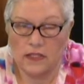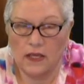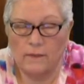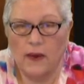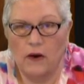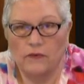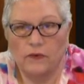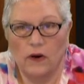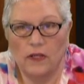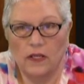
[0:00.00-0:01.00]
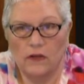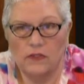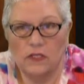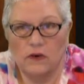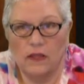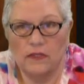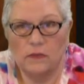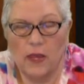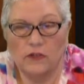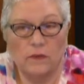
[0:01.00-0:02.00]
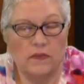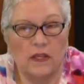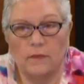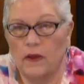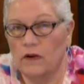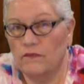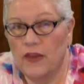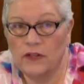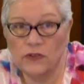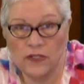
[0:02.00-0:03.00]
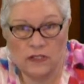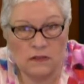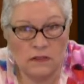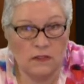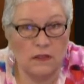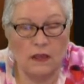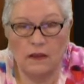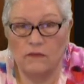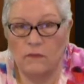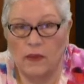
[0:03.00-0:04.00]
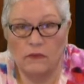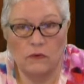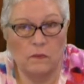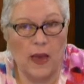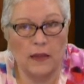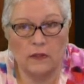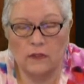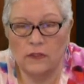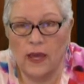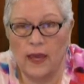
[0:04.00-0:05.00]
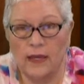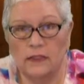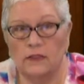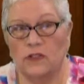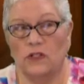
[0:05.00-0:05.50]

Think about, for our kiddos that are on the spectrum, think about our veterans that have been through battle and,